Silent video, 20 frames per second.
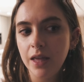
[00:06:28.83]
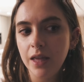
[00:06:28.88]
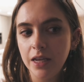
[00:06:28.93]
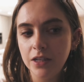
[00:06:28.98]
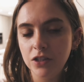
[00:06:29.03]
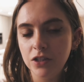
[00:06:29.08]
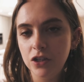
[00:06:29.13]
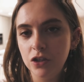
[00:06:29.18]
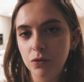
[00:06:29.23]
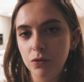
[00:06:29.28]

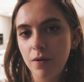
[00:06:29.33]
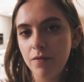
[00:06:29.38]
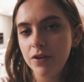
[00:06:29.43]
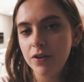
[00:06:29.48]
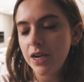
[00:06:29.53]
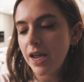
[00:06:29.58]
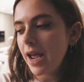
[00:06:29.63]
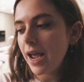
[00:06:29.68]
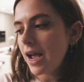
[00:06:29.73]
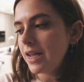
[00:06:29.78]
things to do every
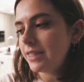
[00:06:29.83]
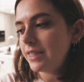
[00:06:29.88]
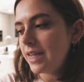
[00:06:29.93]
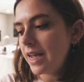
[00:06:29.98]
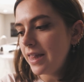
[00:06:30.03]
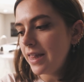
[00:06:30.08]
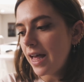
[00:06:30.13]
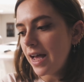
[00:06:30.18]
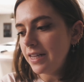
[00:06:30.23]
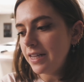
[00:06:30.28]
day. I
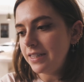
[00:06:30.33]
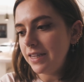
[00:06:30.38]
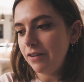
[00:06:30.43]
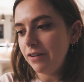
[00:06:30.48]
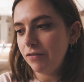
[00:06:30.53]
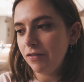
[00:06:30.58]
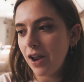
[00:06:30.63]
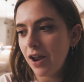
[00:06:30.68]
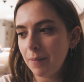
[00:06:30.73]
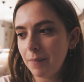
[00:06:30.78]
say that as
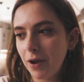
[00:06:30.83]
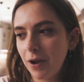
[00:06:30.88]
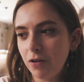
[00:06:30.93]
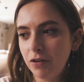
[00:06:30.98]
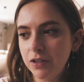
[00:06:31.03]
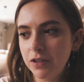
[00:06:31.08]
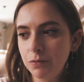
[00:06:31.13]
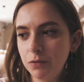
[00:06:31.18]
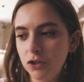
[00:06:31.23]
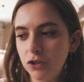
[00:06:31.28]
if like my
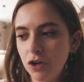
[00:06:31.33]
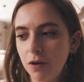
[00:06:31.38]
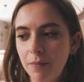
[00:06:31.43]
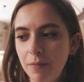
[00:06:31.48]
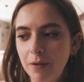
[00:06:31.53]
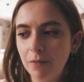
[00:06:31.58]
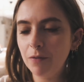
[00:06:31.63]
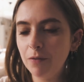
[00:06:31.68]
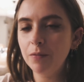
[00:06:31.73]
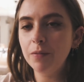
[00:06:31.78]
Christmas
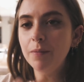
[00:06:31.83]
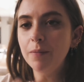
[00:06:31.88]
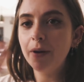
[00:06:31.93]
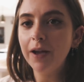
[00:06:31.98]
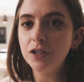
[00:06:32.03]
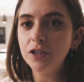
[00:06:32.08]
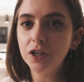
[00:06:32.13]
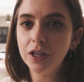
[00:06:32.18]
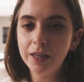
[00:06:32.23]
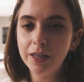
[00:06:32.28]
shopping will be
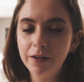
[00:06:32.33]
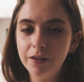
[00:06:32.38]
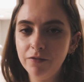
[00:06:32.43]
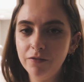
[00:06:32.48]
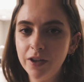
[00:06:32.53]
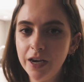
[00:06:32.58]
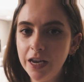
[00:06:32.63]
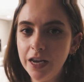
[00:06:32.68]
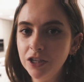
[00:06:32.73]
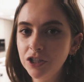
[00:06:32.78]
magically
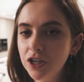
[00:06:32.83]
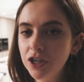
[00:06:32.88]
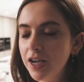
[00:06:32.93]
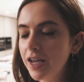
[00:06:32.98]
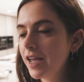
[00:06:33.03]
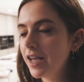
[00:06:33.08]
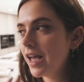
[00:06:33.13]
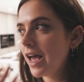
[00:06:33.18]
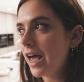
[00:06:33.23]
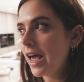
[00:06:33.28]
finished
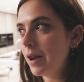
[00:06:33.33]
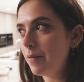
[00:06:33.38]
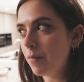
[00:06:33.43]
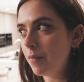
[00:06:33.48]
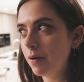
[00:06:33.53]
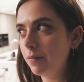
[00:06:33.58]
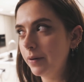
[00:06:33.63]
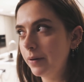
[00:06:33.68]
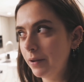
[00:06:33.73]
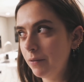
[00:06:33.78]
and it
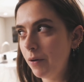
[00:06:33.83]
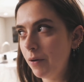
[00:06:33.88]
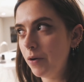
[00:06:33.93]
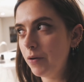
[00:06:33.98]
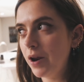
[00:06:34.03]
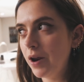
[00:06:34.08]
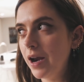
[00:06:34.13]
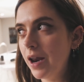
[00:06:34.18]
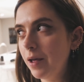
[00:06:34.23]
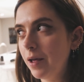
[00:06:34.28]
probably won't
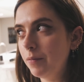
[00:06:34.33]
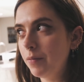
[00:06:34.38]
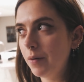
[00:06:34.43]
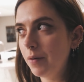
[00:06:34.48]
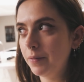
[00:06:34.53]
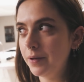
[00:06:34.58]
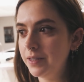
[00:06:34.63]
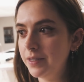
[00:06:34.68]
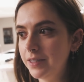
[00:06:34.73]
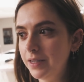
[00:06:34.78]
and I'll
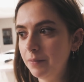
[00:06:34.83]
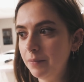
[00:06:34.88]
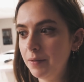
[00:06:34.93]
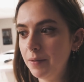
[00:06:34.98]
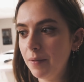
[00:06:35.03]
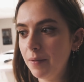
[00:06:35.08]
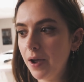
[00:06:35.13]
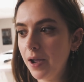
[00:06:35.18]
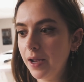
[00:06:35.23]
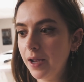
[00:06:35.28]
probably still be
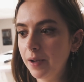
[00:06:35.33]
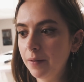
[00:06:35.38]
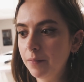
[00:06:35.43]
buying